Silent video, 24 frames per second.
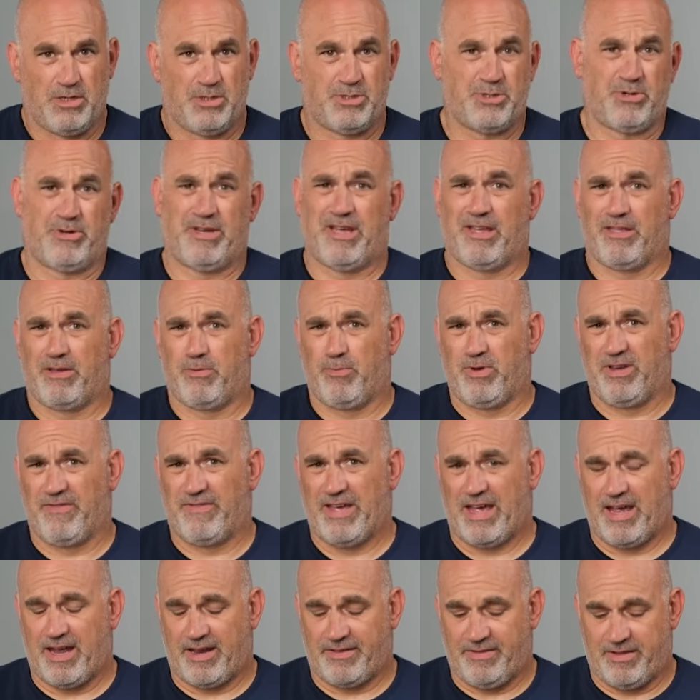So now that we've
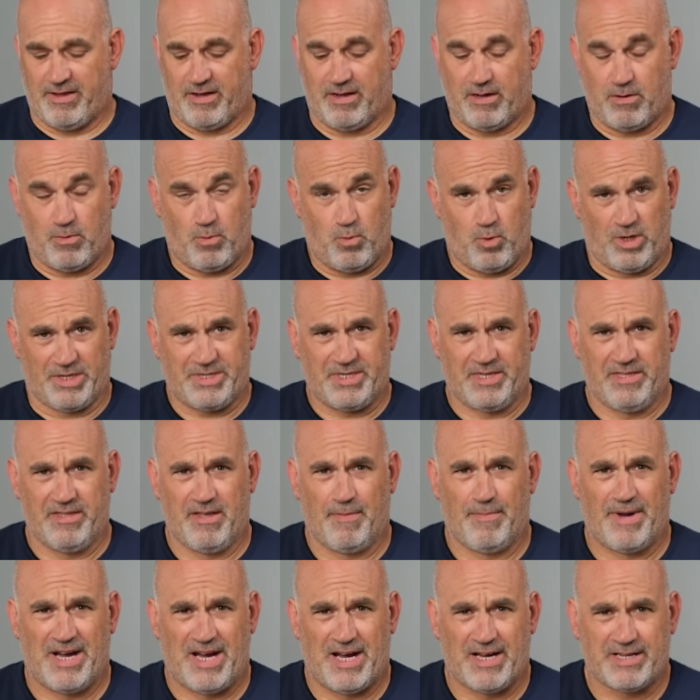had the what's in the
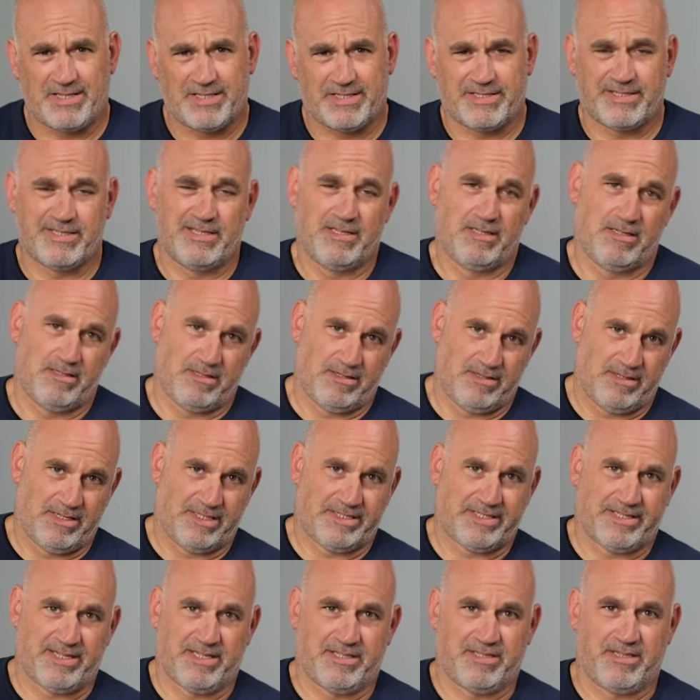box,
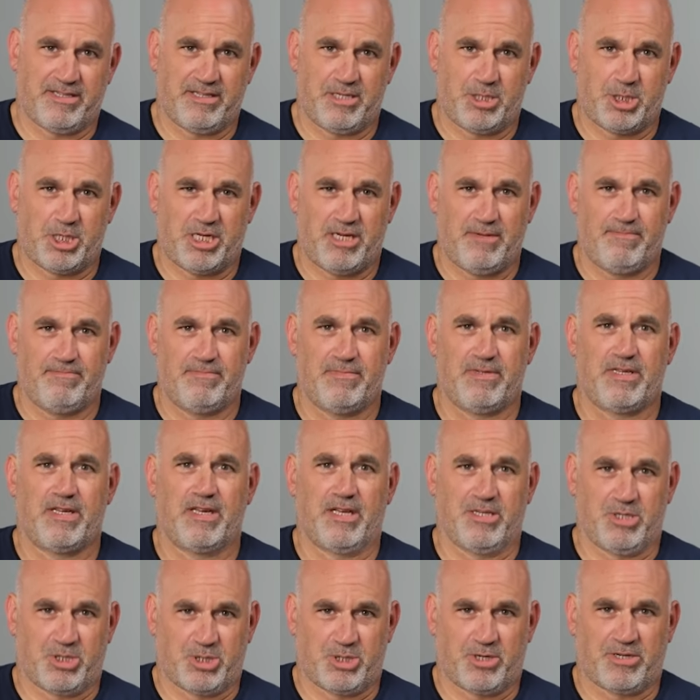let's get to the Jeep
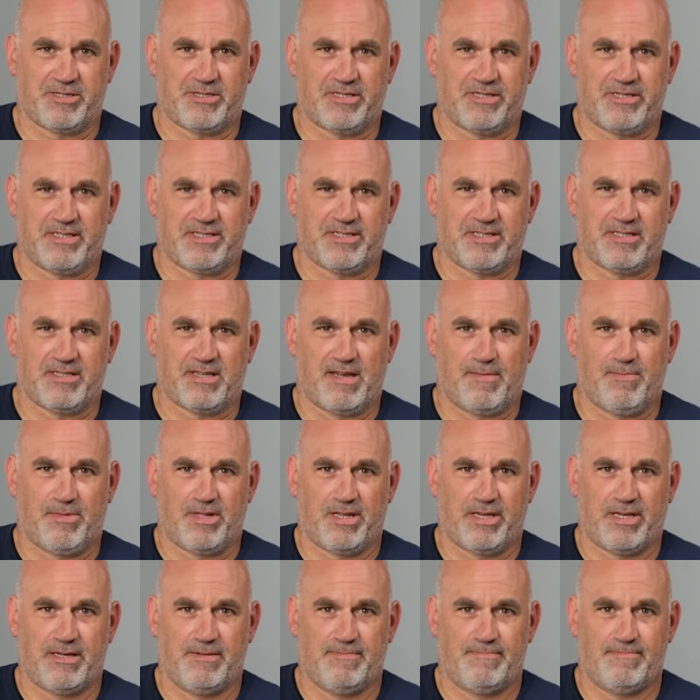and start the
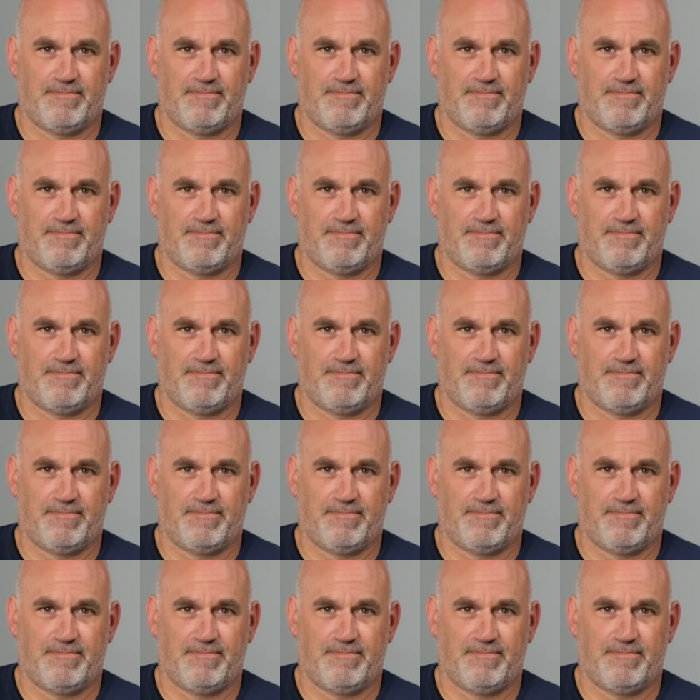disassembly.